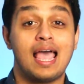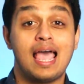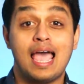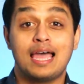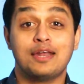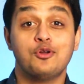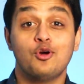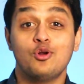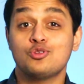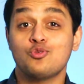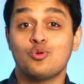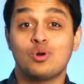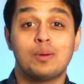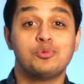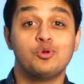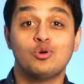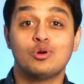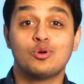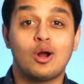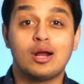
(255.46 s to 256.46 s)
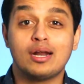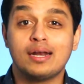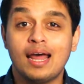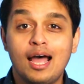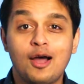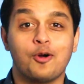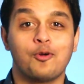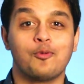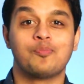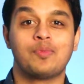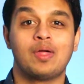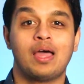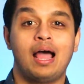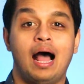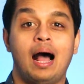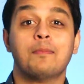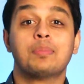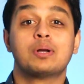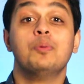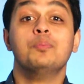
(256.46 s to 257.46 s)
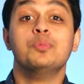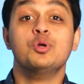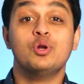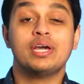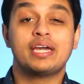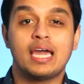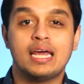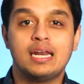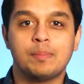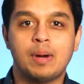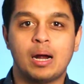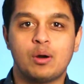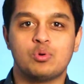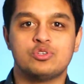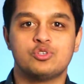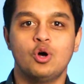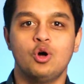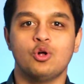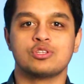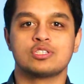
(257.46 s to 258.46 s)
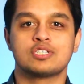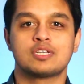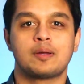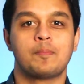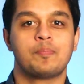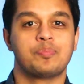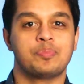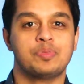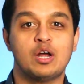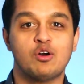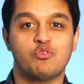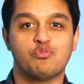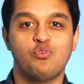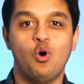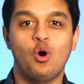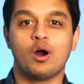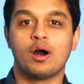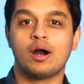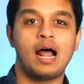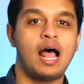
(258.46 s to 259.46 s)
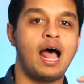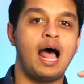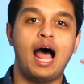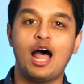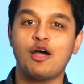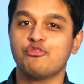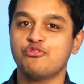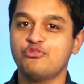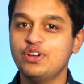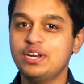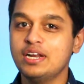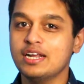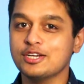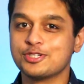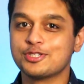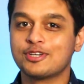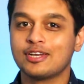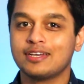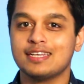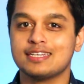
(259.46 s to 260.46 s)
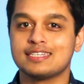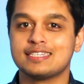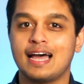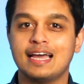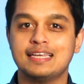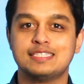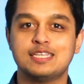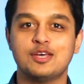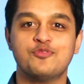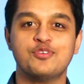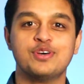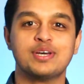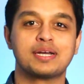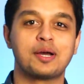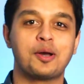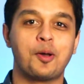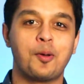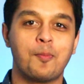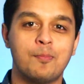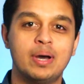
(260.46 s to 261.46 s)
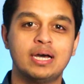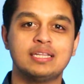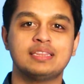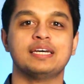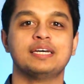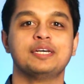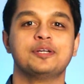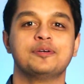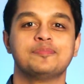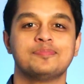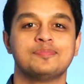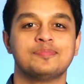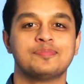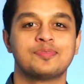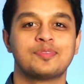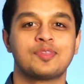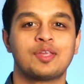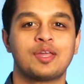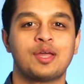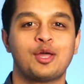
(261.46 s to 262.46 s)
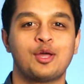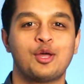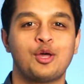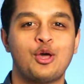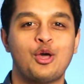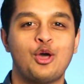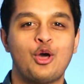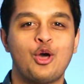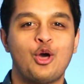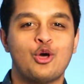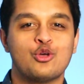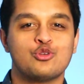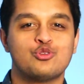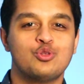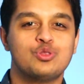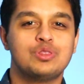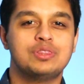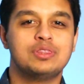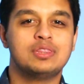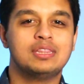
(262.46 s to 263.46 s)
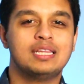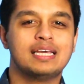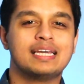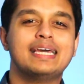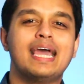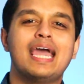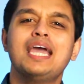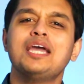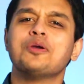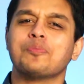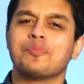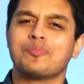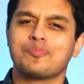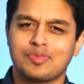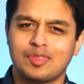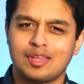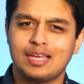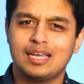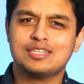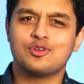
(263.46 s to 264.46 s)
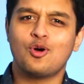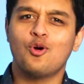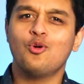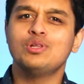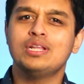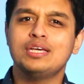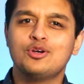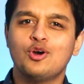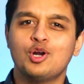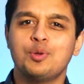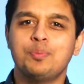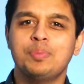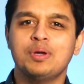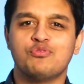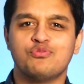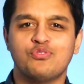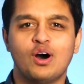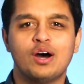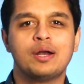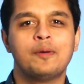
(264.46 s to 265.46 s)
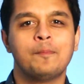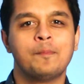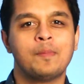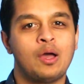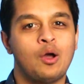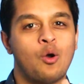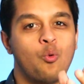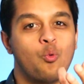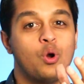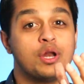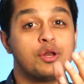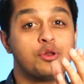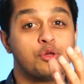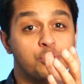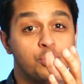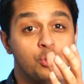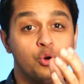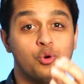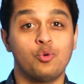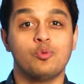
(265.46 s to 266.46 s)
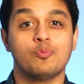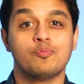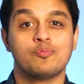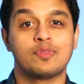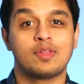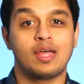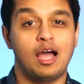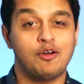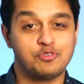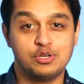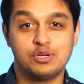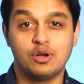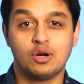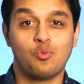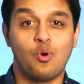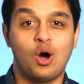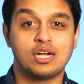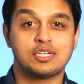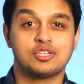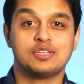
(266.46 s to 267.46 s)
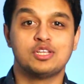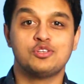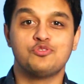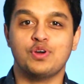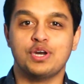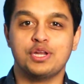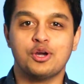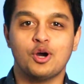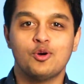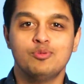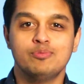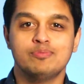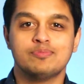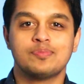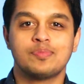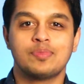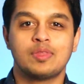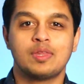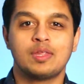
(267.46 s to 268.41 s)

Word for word: And notice what I'm doing right now. I'm communicating my results. Therefore, I finished the scientific method. So the game is only going to be fun when you, after done watching this video,